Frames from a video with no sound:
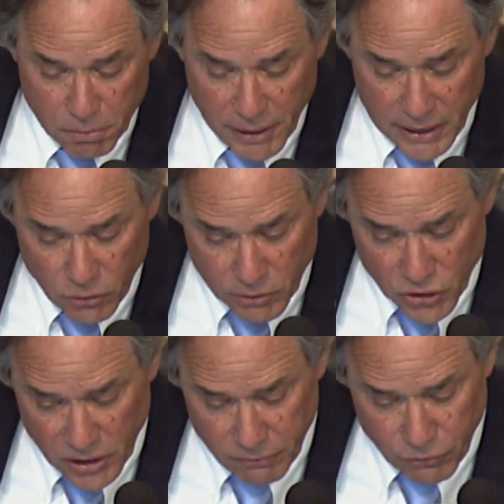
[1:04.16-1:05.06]
Plan to
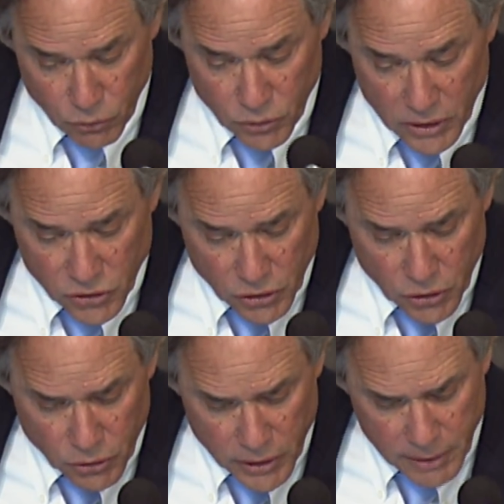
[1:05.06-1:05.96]
Achieve Food
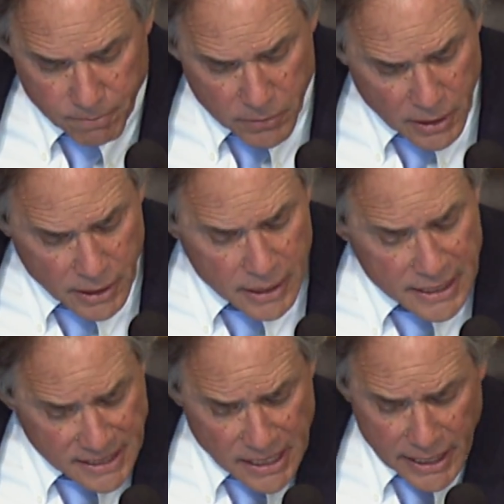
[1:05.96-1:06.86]
Security,
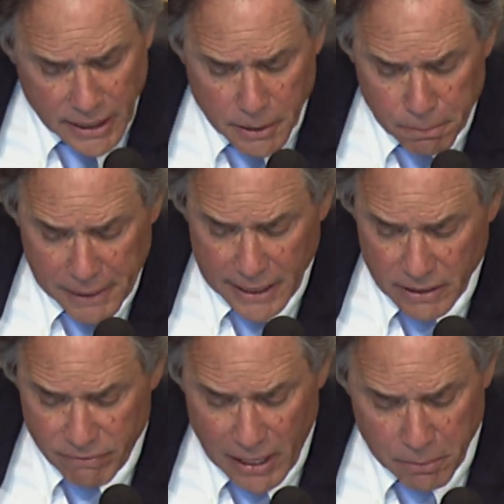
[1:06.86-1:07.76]
assigning the plan
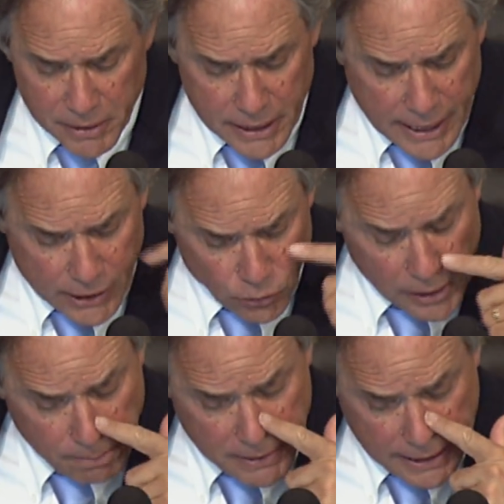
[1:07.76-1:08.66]
development and annual
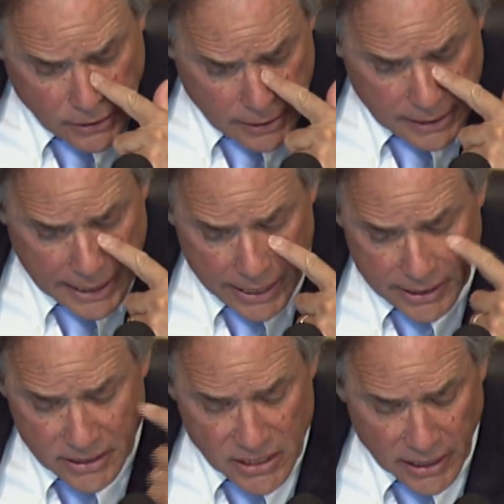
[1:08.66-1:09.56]
updates to the county
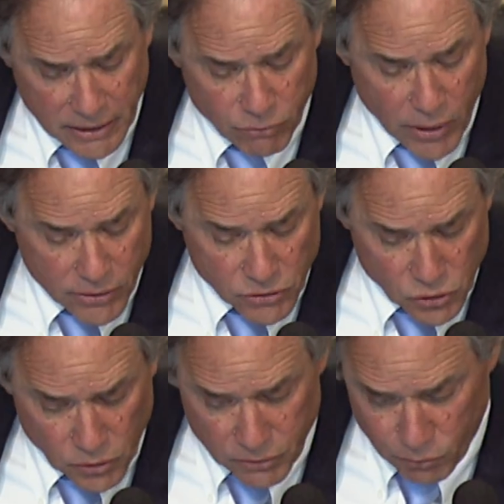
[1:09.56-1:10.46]
executive rather,
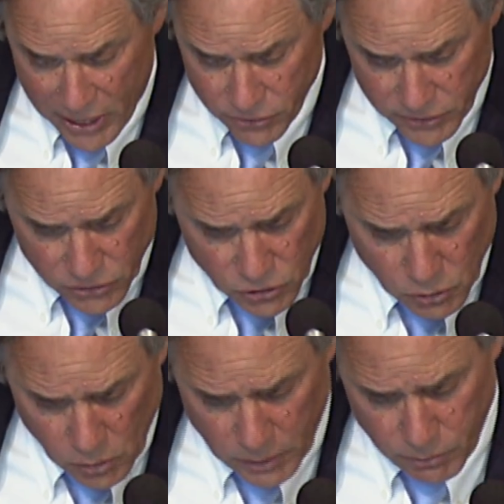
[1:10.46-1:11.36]
so, rather than
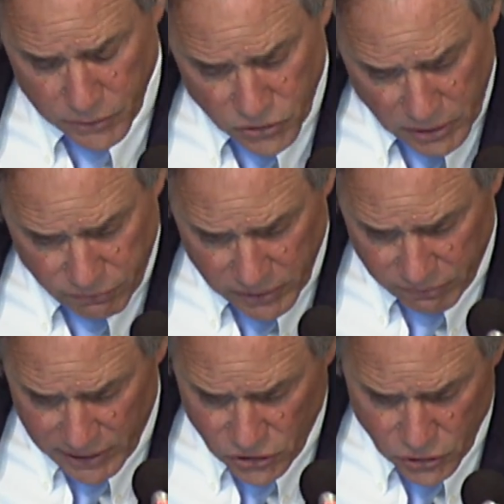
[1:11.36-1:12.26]
solely with the chief
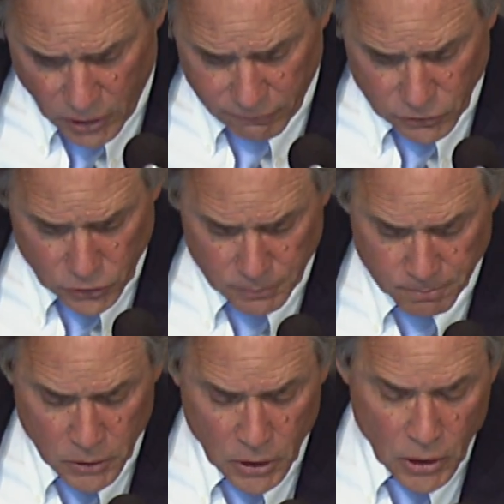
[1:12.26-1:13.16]
innovation officer
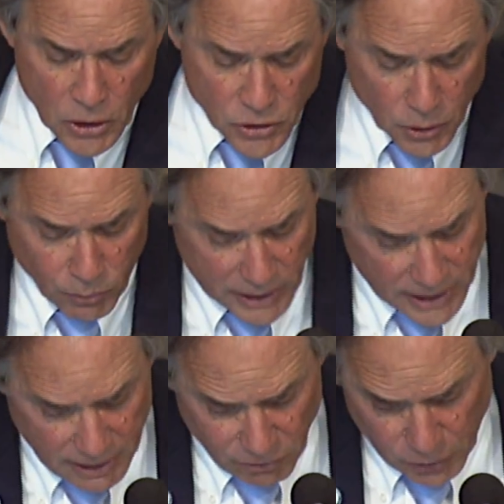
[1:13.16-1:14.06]
so that we can have our